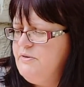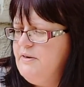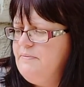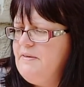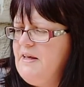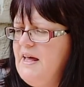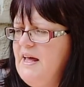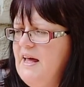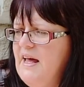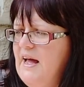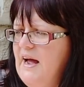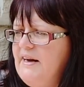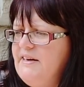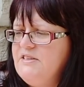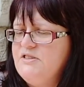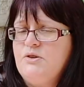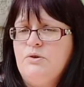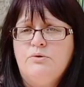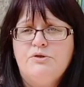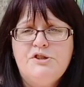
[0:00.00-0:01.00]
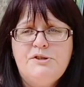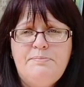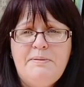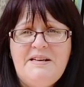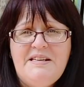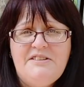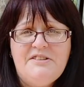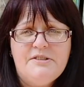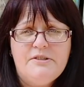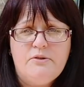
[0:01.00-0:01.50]
it. And it's called
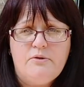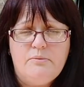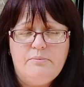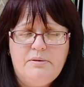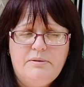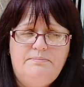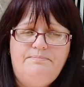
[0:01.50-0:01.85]
speed soup.